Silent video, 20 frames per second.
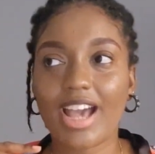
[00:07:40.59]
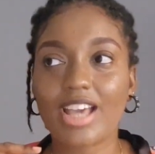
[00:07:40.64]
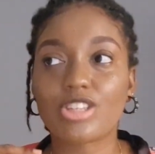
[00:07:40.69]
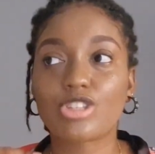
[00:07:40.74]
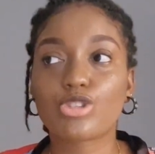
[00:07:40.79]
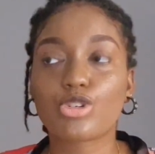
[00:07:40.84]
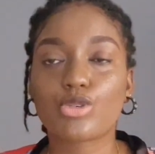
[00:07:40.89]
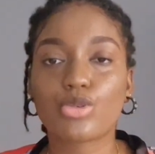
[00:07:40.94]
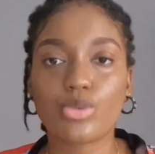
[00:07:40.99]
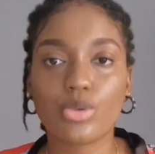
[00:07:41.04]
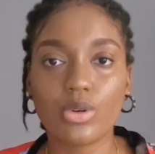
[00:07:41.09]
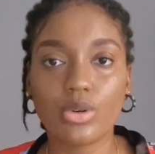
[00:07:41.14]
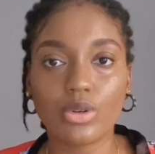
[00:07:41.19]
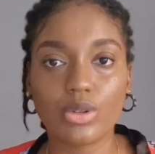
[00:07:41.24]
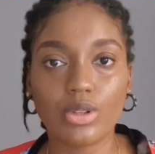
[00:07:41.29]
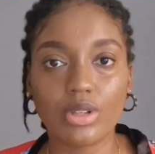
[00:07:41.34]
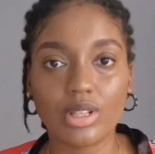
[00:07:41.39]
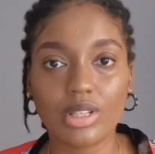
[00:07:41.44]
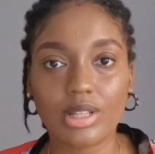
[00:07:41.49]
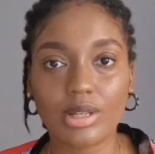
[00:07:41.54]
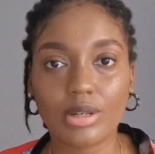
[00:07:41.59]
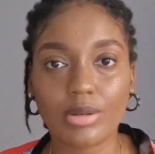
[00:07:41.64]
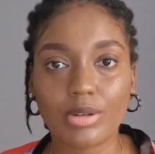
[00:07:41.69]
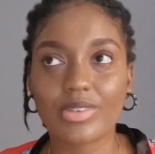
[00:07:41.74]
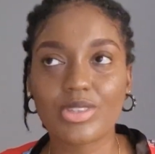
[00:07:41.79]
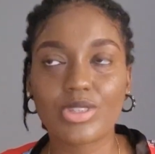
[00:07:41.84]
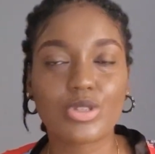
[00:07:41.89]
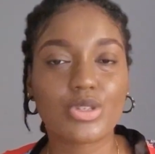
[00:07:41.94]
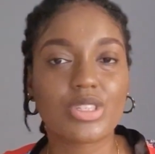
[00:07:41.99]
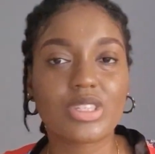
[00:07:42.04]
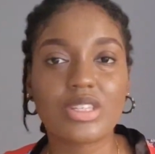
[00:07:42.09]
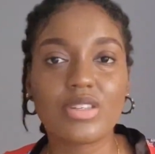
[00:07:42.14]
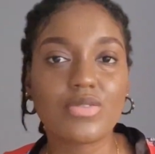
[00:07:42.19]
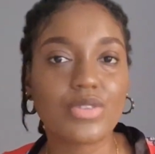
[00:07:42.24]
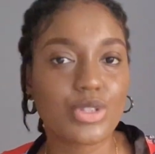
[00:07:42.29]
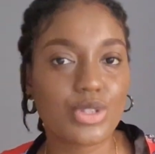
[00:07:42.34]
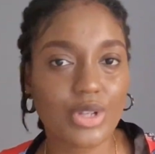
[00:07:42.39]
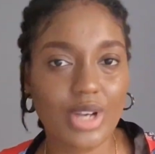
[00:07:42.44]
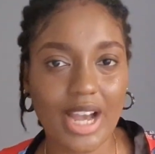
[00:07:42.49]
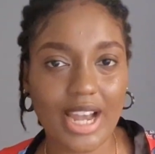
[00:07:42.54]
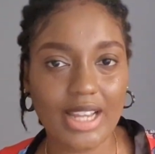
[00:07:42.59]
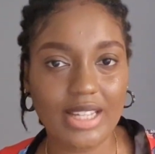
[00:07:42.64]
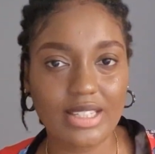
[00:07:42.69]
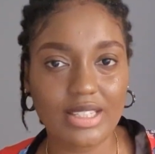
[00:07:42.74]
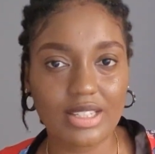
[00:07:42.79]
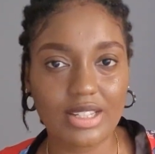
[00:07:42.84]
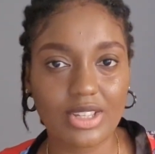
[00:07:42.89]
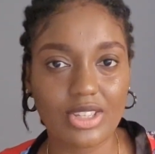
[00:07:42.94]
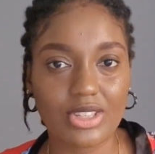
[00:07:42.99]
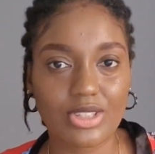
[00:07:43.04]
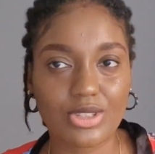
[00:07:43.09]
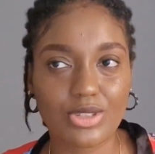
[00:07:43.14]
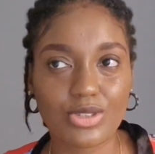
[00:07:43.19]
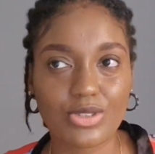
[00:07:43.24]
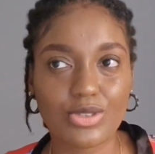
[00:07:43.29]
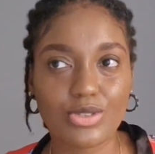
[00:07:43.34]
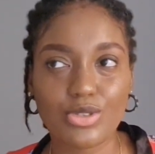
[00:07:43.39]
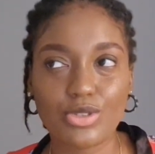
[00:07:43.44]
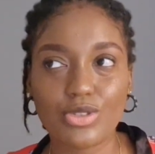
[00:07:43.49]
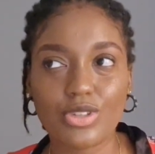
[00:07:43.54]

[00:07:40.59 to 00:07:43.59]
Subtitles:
I scroll to see video ideas,